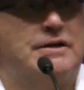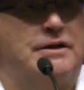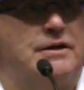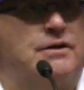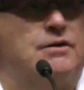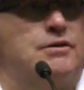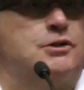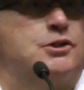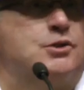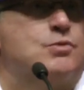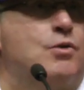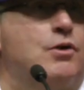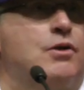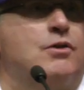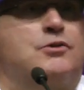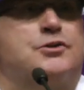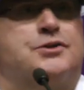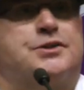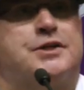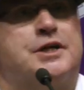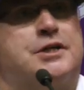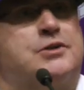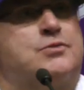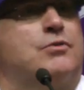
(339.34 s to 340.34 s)
you know, it's one of
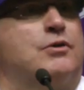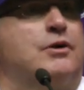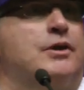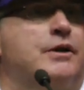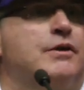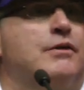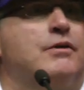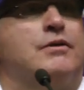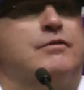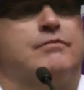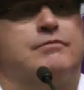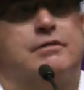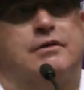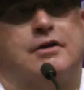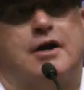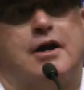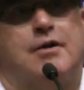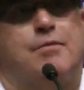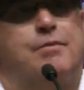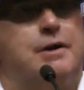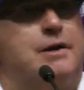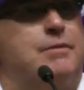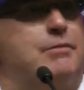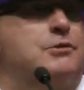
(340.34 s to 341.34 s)
those things where, you know, a
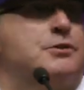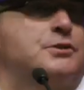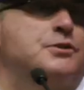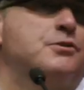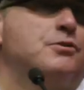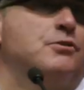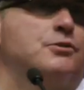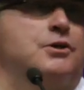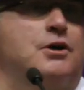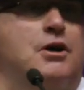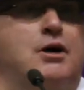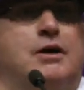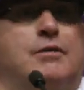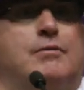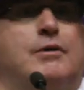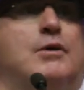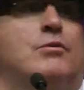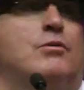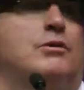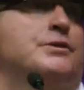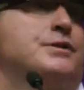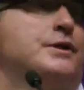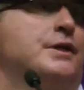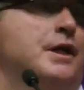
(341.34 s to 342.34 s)
lot of people still talk
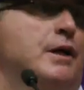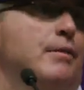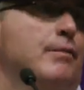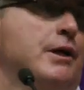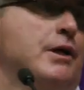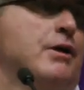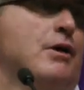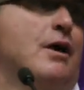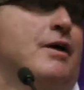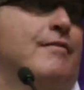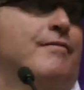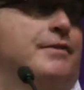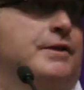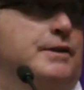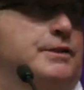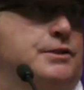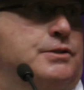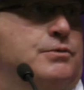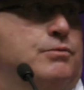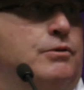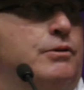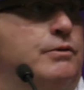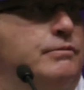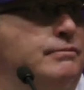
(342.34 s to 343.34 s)
about what's a gimmick
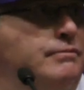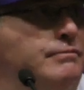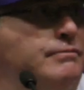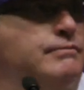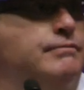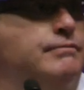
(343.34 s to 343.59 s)
offense. Well,